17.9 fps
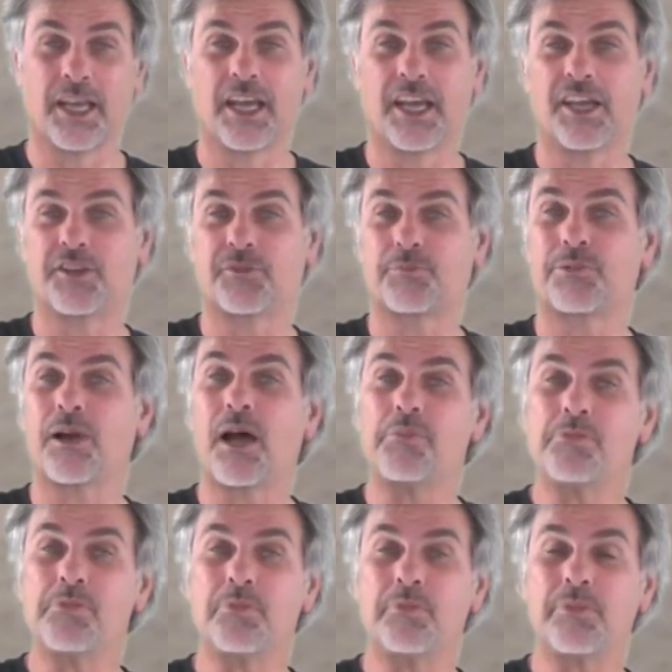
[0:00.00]
it's
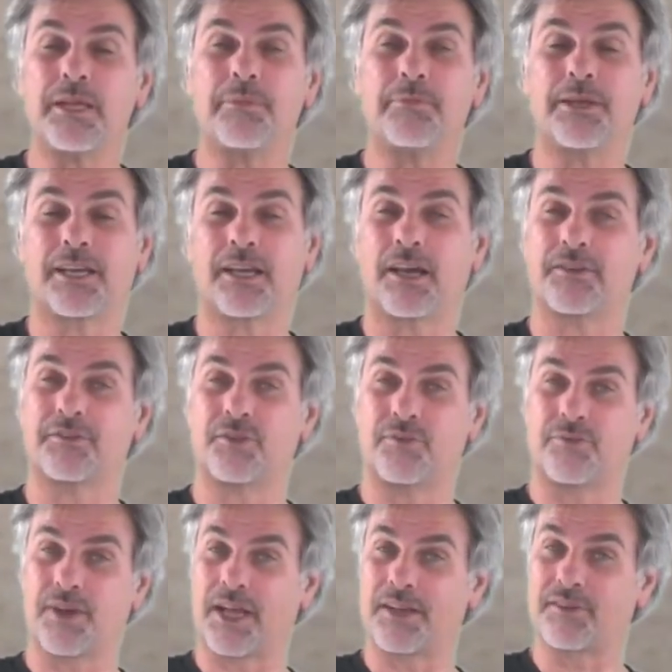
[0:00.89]
probably because
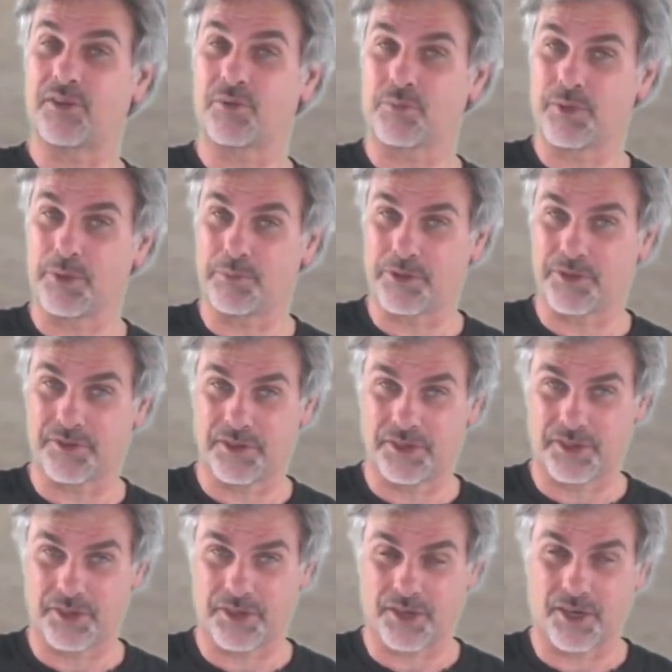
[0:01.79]
you've got some ripples in
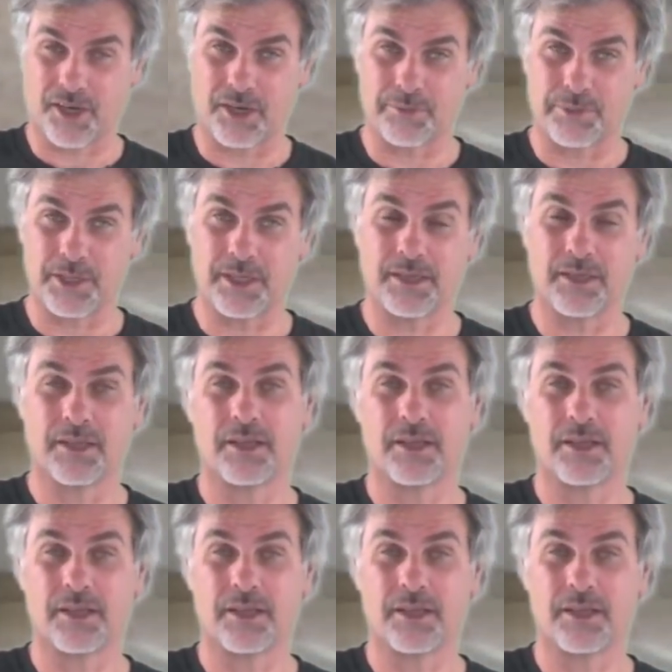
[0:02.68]
your carpet.